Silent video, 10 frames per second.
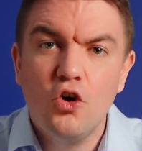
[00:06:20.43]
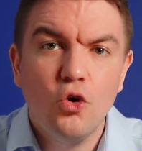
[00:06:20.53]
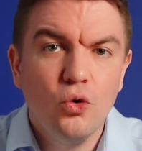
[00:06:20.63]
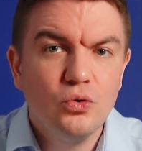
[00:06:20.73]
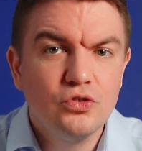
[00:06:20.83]

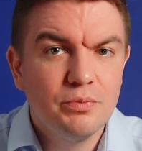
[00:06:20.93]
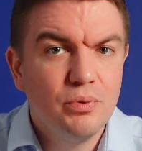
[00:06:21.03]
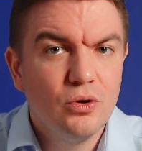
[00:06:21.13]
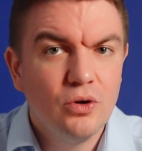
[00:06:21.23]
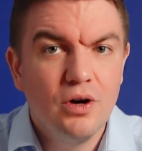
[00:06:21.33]
all
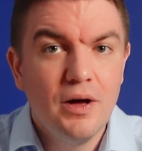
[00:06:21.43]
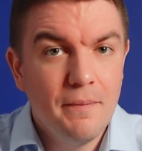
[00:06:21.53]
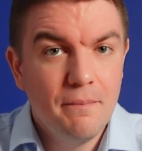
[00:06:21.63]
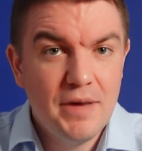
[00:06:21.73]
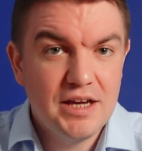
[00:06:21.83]
support
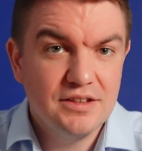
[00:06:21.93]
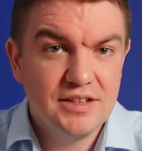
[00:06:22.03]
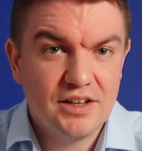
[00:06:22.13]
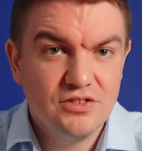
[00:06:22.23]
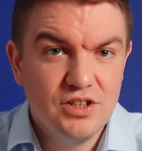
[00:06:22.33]
Making
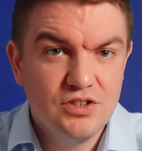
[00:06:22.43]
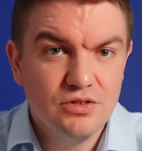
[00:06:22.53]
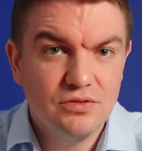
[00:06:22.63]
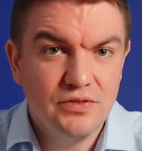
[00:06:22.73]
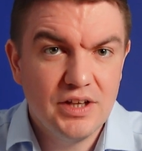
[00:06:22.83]
Tax
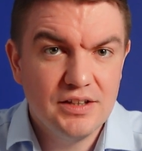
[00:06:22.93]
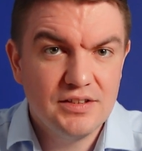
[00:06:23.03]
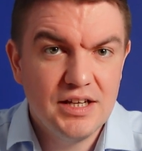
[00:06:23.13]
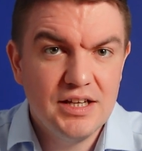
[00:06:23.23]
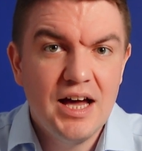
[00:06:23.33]
Digital for
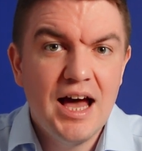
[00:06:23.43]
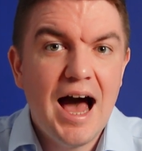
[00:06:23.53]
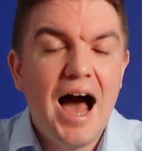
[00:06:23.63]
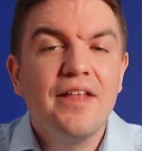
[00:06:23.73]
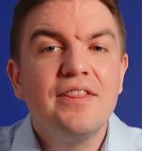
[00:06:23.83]
VAT,
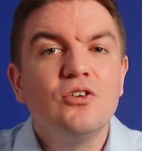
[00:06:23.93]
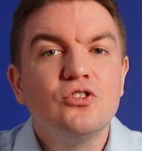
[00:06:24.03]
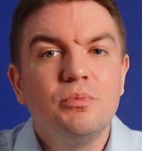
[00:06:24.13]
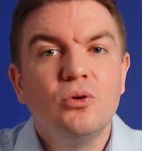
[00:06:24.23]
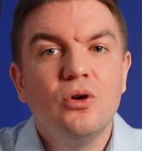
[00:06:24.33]
and they'll
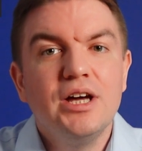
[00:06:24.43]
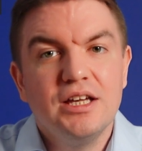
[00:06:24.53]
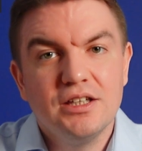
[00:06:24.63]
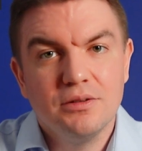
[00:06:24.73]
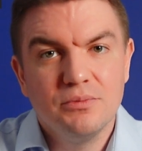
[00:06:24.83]
support
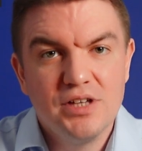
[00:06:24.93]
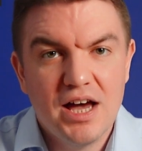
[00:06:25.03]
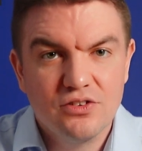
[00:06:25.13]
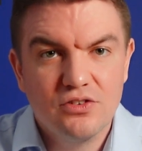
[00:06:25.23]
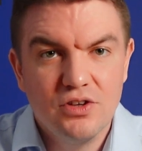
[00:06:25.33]
income
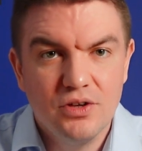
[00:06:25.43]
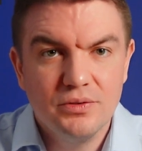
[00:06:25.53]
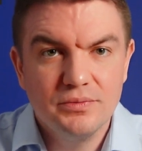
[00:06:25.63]
tax too.